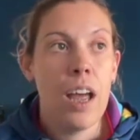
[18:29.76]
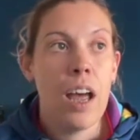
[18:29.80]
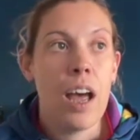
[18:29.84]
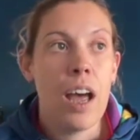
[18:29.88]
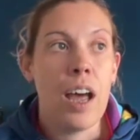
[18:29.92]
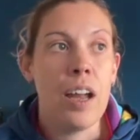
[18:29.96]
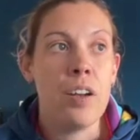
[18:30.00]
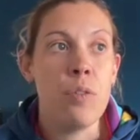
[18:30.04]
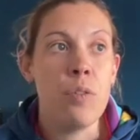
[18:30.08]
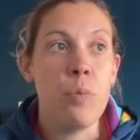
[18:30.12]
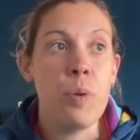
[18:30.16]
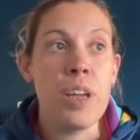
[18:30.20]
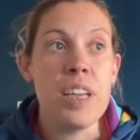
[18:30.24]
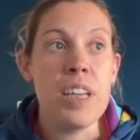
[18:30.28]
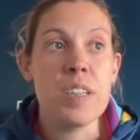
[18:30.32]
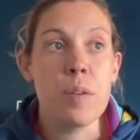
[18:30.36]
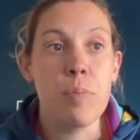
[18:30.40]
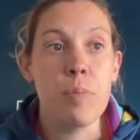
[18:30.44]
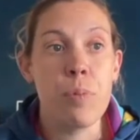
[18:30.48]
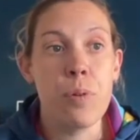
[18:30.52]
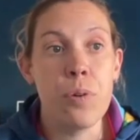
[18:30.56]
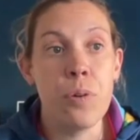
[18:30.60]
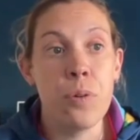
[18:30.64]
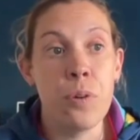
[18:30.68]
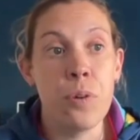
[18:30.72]
And we
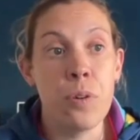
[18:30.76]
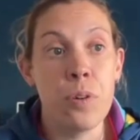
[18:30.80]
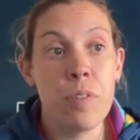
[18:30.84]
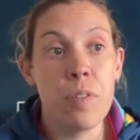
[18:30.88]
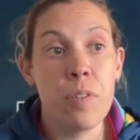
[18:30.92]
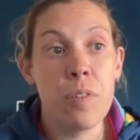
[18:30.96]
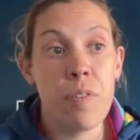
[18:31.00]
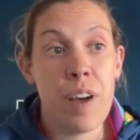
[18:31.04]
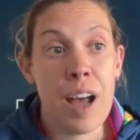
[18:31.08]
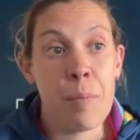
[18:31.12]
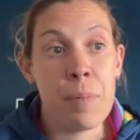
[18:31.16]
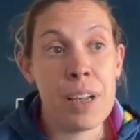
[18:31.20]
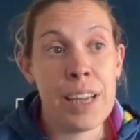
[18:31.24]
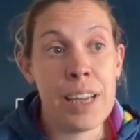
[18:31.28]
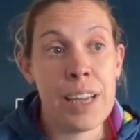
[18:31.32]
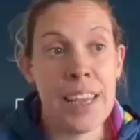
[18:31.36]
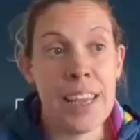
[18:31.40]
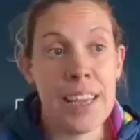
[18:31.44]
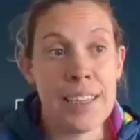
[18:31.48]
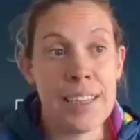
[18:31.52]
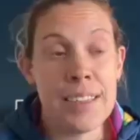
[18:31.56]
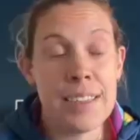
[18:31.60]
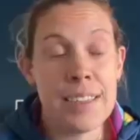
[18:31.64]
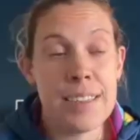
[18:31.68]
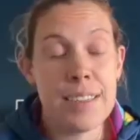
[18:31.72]
support
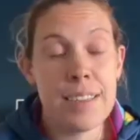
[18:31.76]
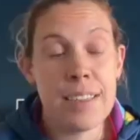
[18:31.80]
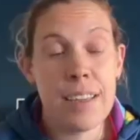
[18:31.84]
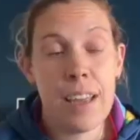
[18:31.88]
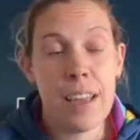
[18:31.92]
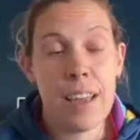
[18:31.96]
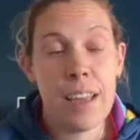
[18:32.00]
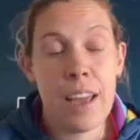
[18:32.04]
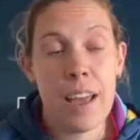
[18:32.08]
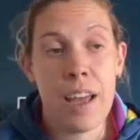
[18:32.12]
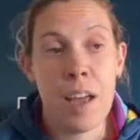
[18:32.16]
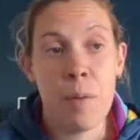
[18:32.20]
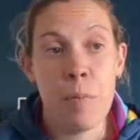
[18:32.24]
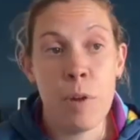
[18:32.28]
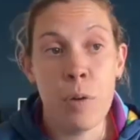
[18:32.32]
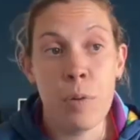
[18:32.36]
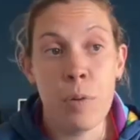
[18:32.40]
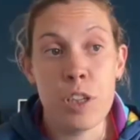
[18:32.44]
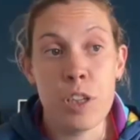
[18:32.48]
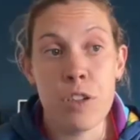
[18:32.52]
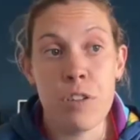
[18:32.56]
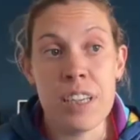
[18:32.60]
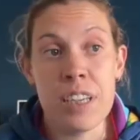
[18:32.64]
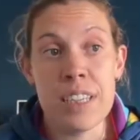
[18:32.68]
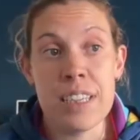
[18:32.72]
families who are
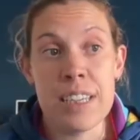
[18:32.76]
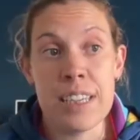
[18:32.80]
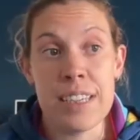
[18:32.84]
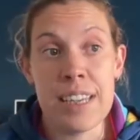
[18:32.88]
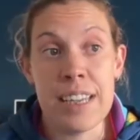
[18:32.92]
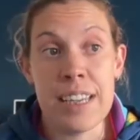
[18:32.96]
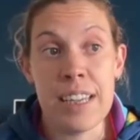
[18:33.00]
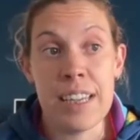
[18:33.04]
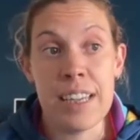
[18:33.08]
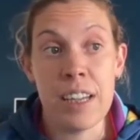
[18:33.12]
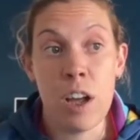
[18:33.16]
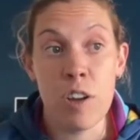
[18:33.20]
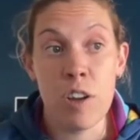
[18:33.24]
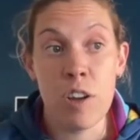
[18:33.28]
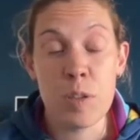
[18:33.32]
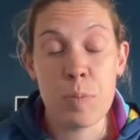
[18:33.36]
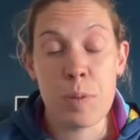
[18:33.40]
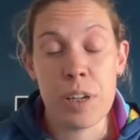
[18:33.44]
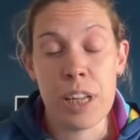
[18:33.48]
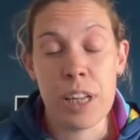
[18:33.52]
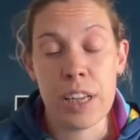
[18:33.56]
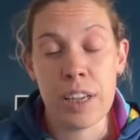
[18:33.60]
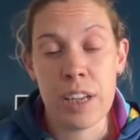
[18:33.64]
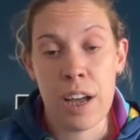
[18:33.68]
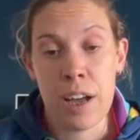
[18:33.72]
treated in the
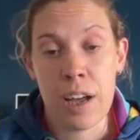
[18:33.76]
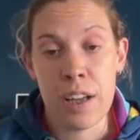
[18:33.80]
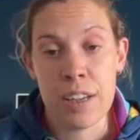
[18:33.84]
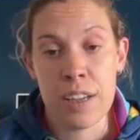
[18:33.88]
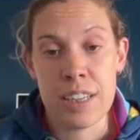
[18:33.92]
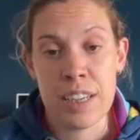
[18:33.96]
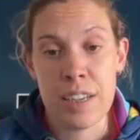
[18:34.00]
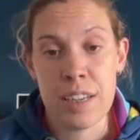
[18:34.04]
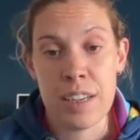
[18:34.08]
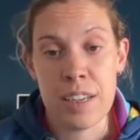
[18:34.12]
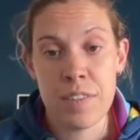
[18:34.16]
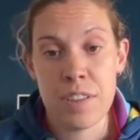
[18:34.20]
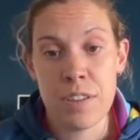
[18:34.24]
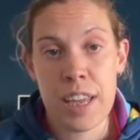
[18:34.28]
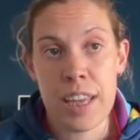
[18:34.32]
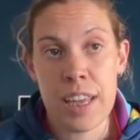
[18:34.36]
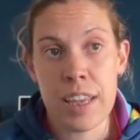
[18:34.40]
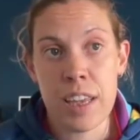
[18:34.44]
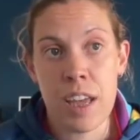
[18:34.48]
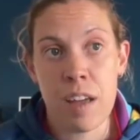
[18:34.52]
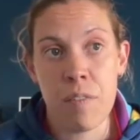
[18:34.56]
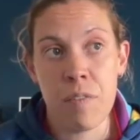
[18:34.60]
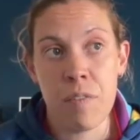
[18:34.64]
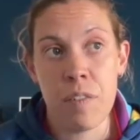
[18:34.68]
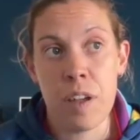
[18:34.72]
hospital in Cardiff. So they
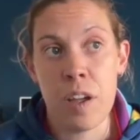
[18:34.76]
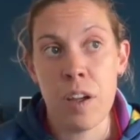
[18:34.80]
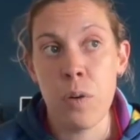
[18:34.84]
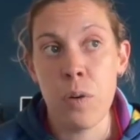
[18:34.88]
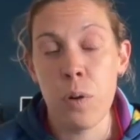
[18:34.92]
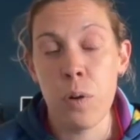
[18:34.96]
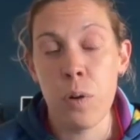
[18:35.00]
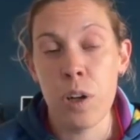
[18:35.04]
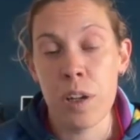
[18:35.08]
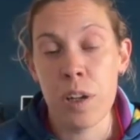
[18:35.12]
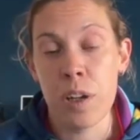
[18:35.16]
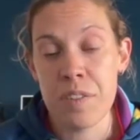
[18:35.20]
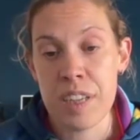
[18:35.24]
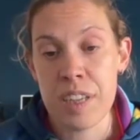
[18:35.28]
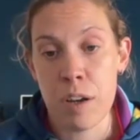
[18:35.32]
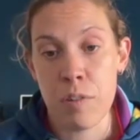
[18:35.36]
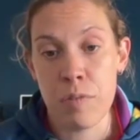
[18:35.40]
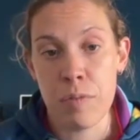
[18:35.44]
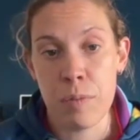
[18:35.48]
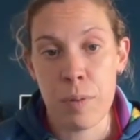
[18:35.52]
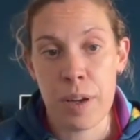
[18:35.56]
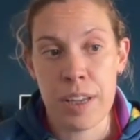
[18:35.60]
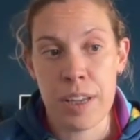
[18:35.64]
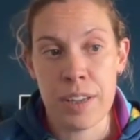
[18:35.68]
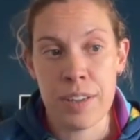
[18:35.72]
cover all of
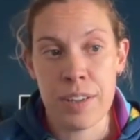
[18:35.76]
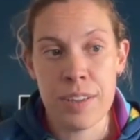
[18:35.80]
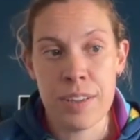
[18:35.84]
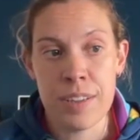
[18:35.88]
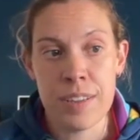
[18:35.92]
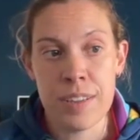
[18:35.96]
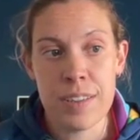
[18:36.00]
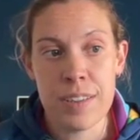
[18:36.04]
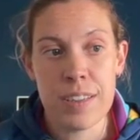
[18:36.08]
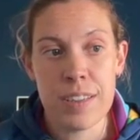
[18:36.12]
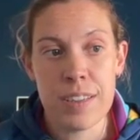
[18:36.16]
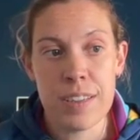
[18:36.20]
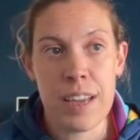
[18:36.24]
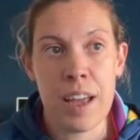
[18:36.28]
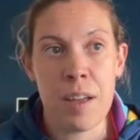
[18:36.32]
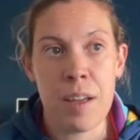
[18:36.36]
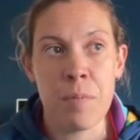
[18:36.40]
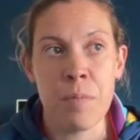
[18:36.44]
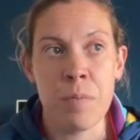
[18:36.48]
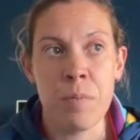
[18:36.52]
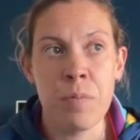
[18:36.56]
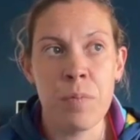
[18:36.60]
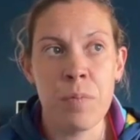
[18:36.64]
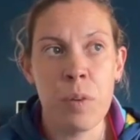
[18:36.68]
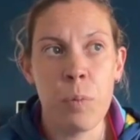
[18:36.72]
South Wales.
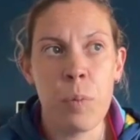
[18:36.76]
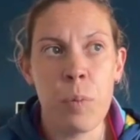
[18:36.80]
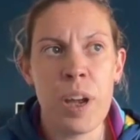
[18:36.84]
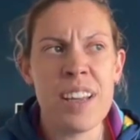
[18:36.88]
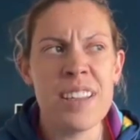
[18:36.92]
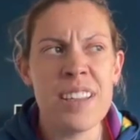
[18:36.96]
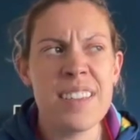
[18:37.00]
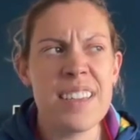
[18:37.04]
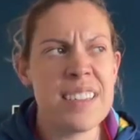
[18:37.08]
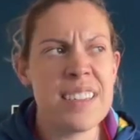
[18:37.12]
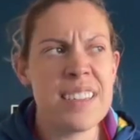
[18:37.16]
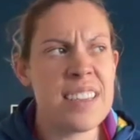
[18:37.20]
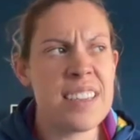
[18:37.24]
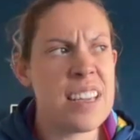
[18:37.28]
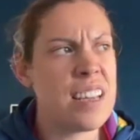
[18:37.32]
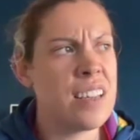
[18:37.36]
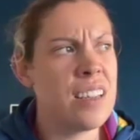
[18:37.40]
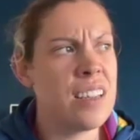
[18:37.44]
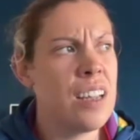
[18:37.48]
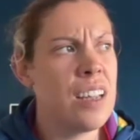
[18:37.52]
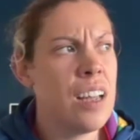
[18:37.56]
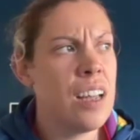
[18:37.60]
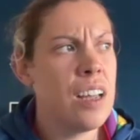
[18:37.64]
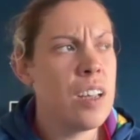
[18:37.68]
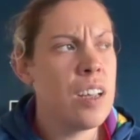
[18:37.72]
Wales is
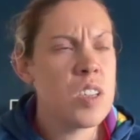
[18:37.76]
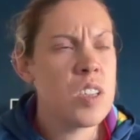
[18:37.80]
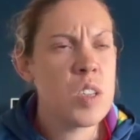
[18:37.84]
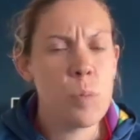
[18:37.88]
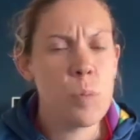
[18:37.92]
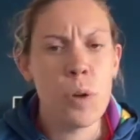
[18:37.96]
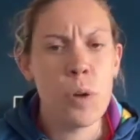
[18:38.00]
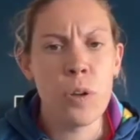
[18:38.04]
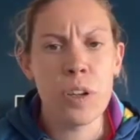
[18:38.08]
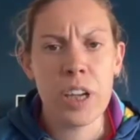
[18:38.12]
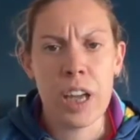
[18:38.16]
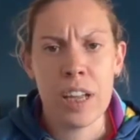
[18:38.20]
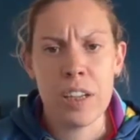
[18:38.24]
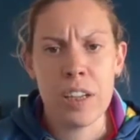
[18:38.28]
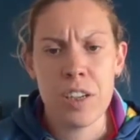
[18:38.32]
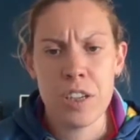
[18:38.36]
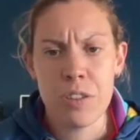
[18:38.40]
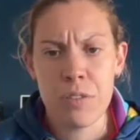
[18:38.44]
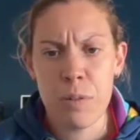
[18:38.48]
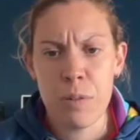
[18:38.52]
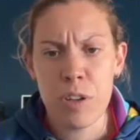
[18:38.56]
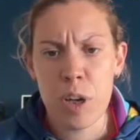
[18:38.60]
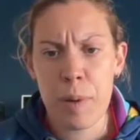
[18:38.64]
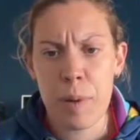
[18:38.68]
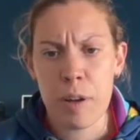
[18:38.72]
a small
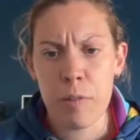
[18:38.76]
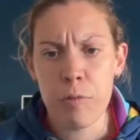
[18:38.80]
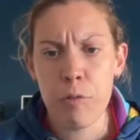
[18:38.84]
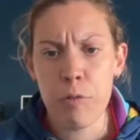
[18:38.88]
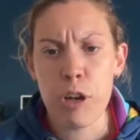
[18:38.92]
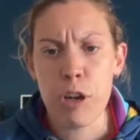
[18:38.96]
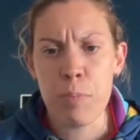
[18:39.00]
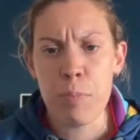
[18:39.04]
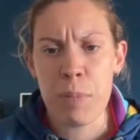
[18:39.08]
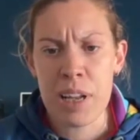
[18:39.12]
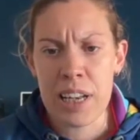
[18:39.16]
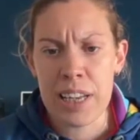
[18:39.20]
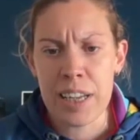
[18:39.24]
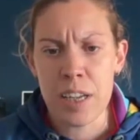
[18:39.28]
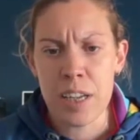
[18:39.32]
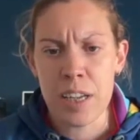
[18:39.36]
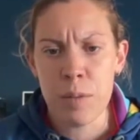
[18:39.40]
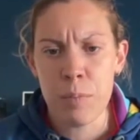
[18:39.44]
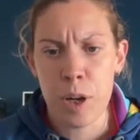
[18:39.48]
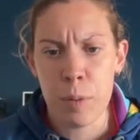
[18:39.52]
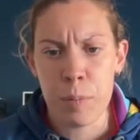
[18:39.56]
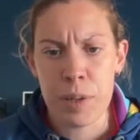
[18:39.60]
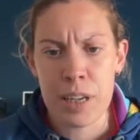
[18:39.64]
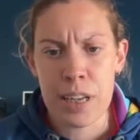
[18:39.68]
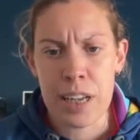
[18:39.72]
country, we've got about 3 million
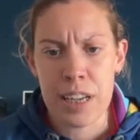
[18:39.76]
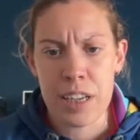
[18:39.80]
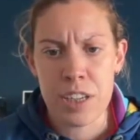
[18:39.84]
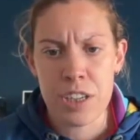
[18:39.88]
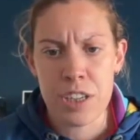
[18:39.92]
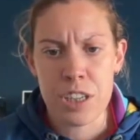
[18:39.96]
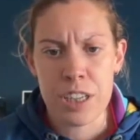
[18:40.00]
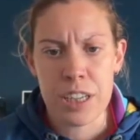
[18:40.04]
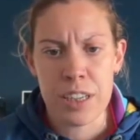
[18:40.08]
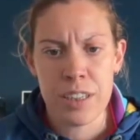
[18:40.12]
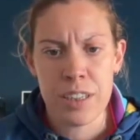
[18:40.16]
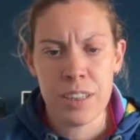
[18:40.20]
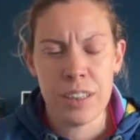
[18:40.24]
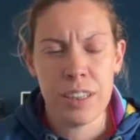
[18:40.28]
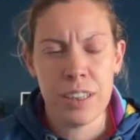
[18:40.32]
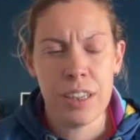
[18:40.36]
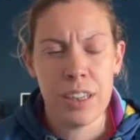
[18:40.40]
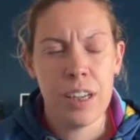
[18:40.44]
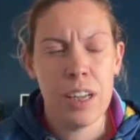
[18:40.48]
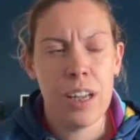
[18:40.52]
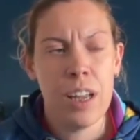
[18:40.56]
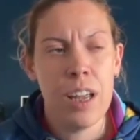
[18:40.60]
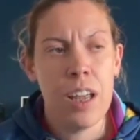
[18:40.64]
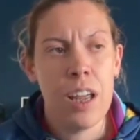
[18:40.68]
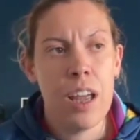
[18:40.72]
population.
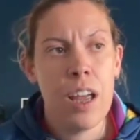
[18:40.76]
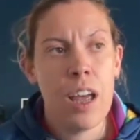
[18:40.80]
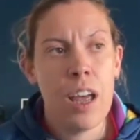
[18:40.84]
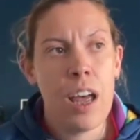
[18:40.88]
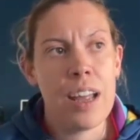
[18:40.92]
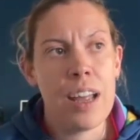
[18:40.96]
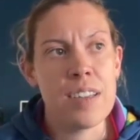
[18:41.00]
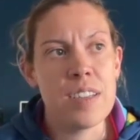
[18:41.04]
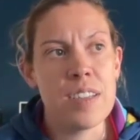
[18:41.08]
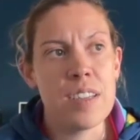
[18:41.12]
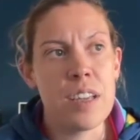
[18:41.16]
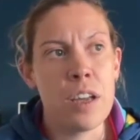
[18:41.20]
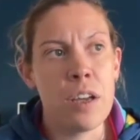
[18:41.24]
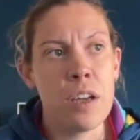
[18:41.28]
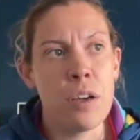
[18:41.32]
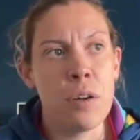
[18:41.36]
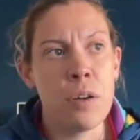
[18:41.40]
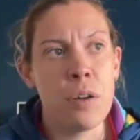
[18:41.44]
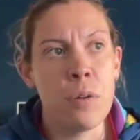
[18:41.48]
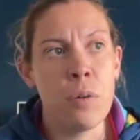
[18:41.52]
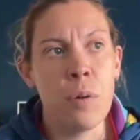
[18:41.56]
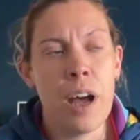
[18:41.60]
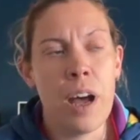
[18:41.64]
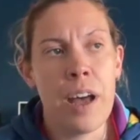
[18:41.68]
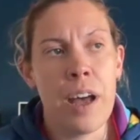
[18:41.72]
And
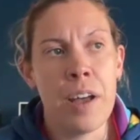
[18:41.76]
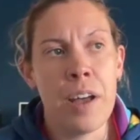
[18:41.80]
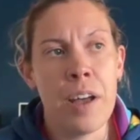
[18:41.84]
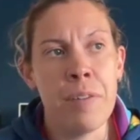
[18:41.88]
so